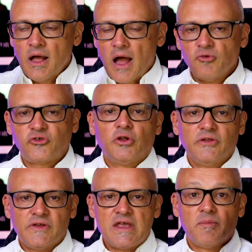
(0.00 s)
I was told
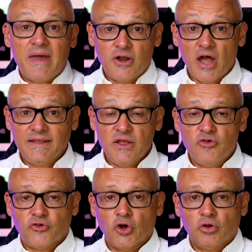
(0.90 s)
as a young man, 19
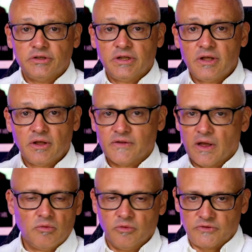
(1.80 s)
years old,
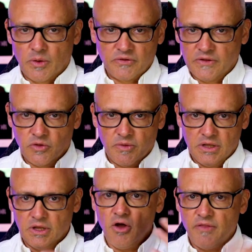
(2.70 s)
because someone said to
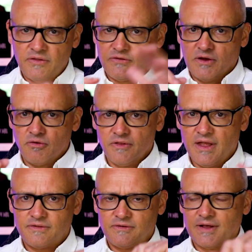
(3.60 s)
me, oh, there's
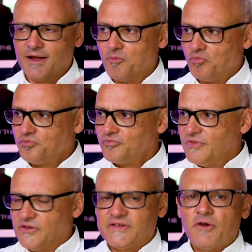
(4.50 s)

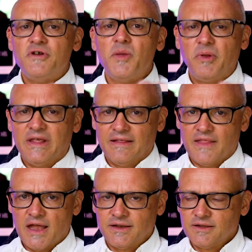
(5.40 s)
serendipity in
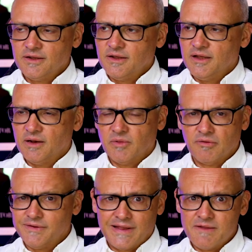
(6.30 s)
that. And I'm like,
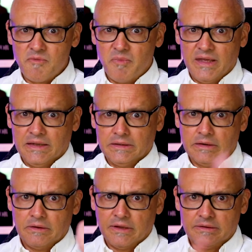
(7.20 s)
what does that even mean? You
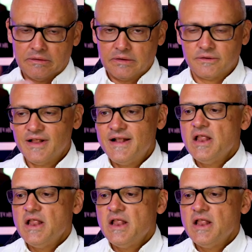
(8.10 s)
know, 19 years old.